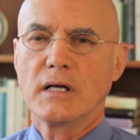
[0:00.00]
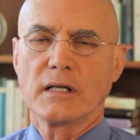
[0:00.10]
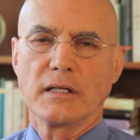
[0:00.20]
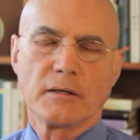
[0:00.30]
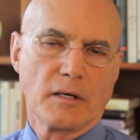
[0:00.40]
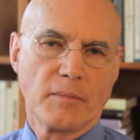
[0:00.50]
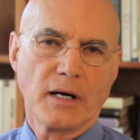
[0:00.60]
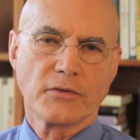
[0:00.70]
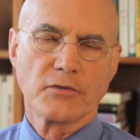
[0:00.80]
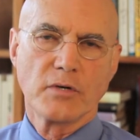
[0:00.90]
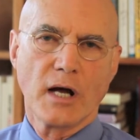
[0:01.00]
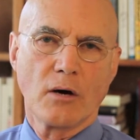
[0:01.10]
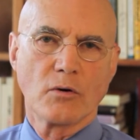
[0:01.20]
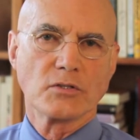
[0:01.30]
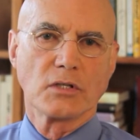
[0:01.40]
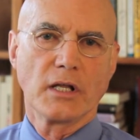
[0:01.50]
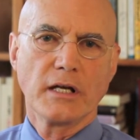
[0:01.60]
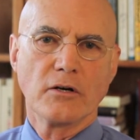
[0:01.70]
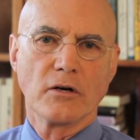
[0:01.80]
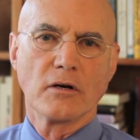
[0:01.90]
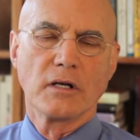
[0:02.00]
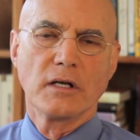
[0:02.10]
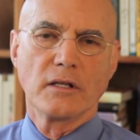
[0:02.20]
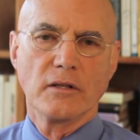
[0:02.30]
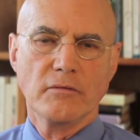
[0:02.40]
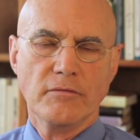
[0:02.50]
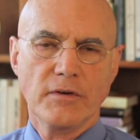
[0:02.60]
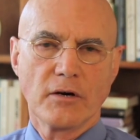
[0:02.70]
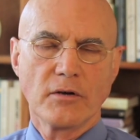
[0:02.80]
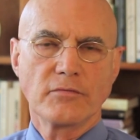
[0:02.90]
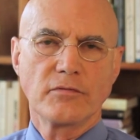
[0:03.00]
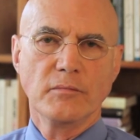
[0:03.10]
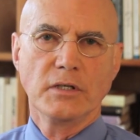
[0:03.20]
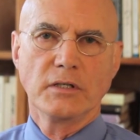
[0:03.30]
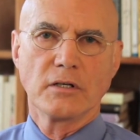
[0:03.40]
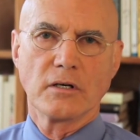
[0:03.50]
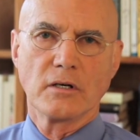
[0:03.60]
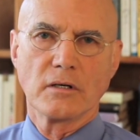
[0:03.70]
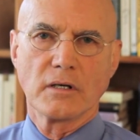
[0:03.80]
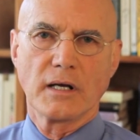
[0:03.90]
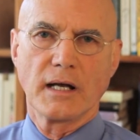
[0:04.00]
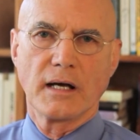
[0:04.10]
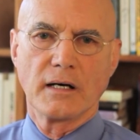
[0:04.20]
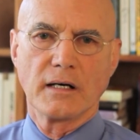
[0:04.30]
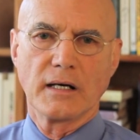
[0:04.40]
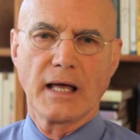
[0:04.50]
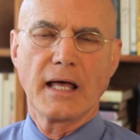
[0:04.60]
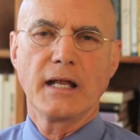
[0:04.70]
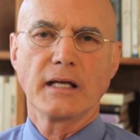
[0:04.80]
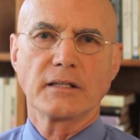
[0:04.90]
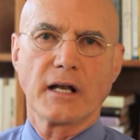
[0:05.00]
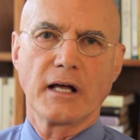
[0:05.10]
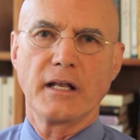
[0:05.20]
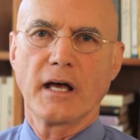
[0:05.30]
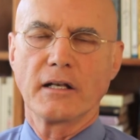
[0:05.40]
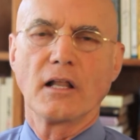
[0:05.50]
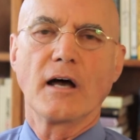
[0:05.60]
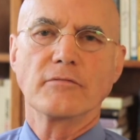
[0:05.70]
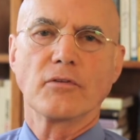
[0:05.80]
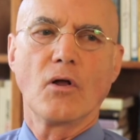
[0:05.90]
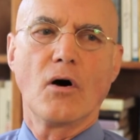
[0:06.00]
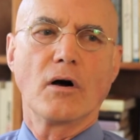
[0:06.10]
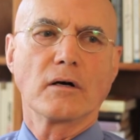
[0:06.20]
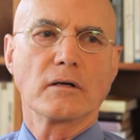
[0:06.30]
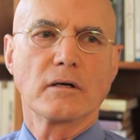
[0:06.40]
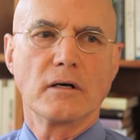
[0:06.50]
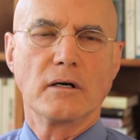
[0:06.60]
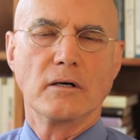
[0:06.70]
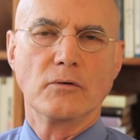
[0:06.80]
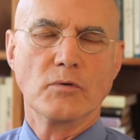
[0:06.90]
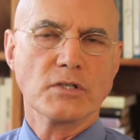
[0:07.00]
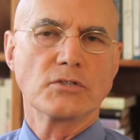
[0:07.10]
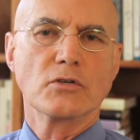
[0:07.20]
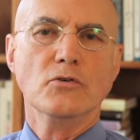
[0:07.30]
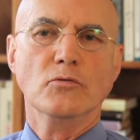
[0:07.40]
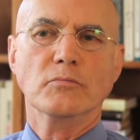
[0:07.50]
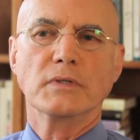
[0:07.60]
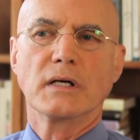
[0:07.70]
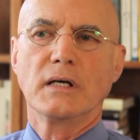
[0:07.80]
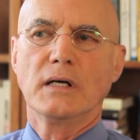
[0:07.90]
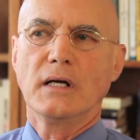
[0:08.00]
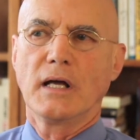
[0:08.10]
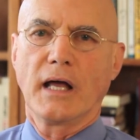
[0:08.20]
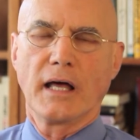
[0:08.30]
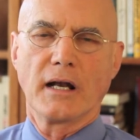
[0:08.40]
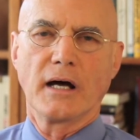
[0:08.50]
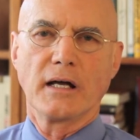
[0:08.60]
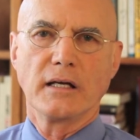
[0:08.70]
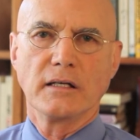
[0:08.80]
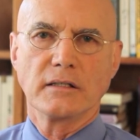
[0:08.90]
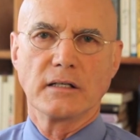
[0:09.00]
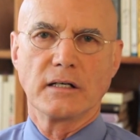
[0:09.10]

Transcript: and about 3 hours later, the very familiar headache that I'd had lifelong resumed, and I